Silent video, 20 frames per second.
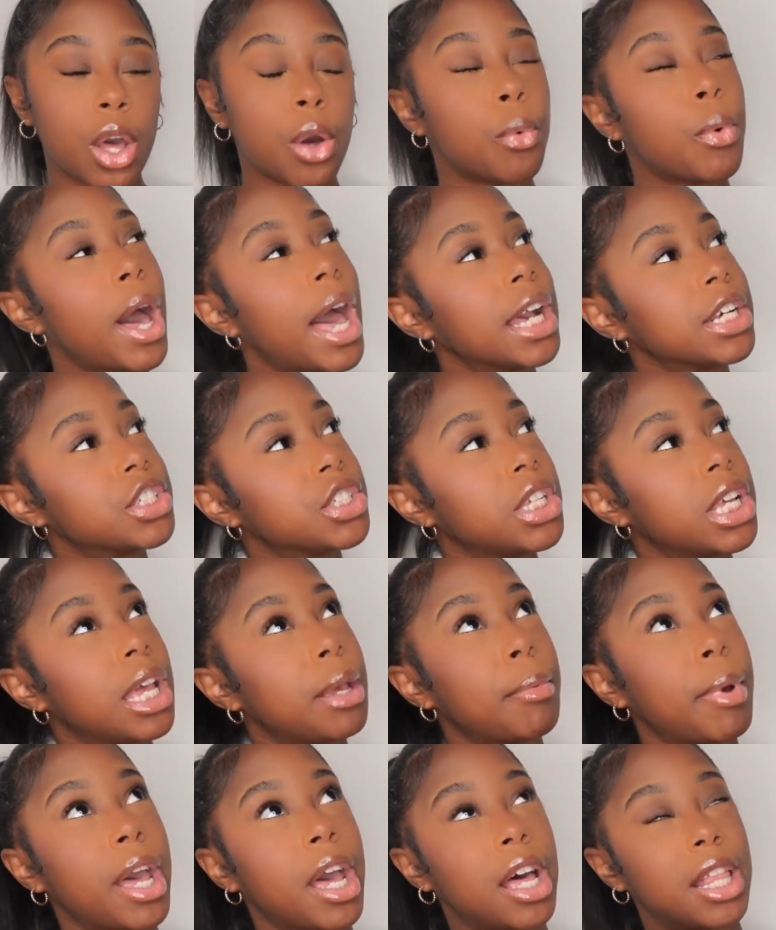Well, actually,
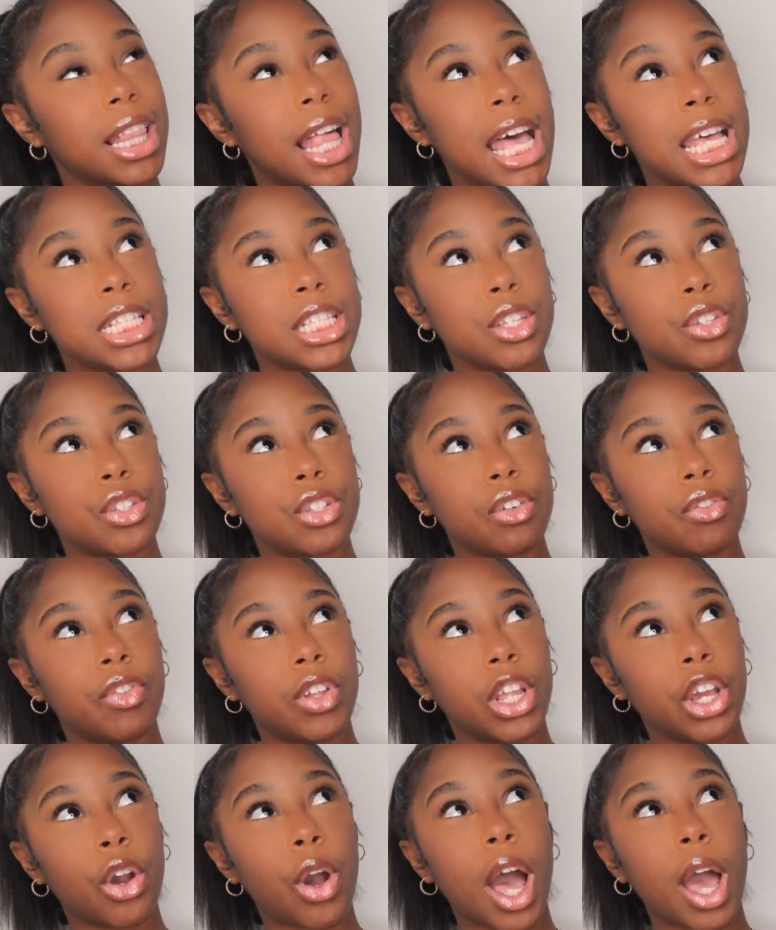in my last YouTube
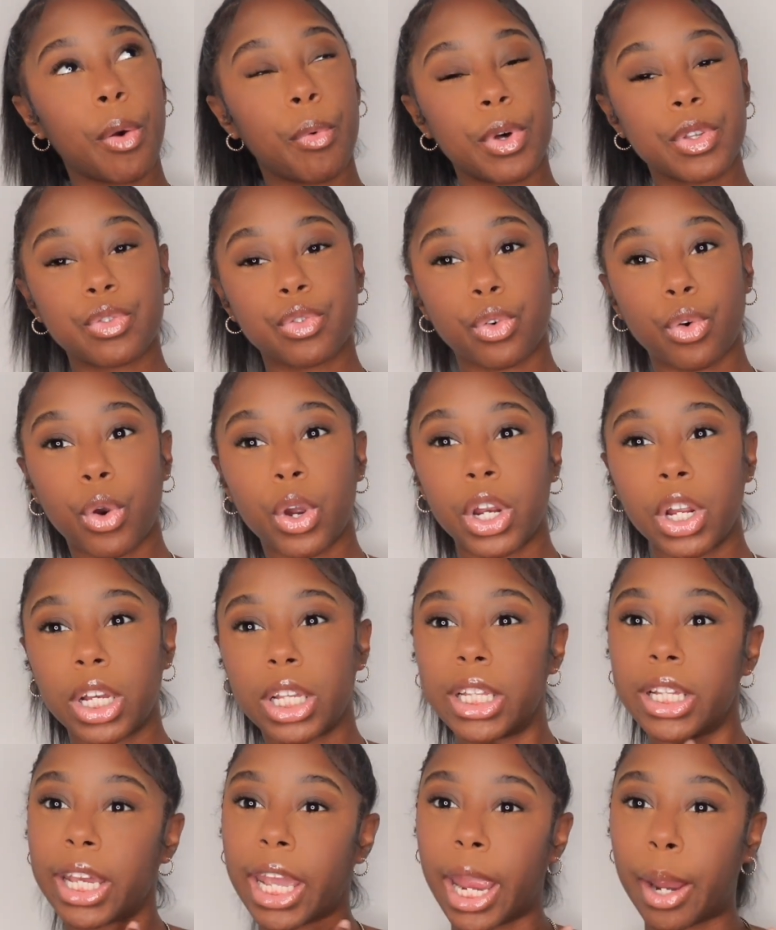video, I was recording
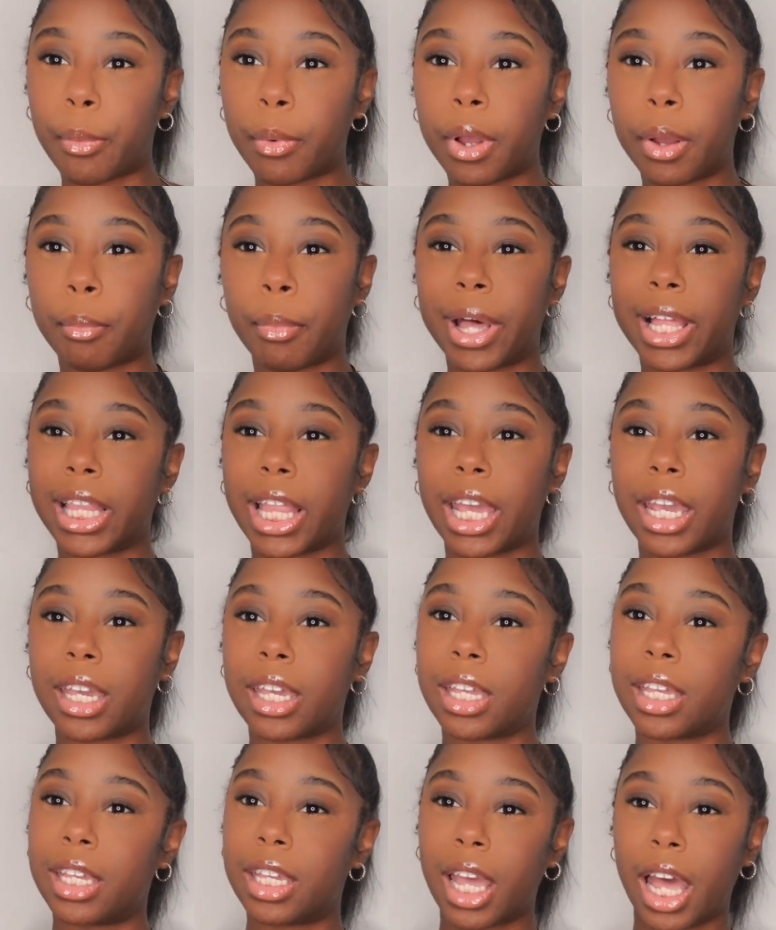on the camera, but
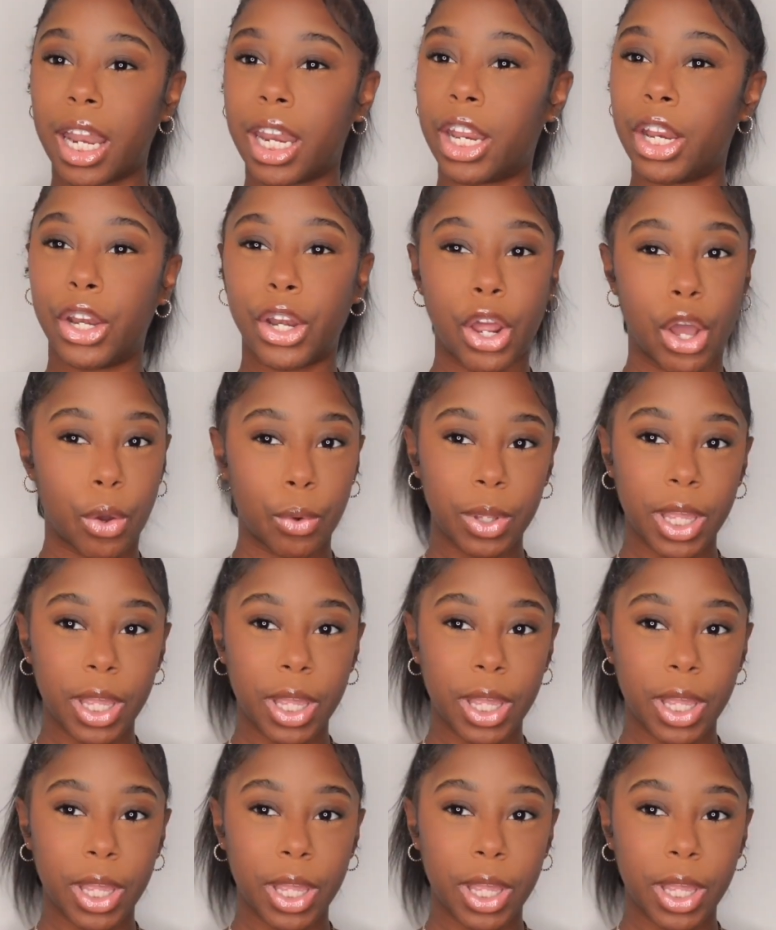like, y'all didn't know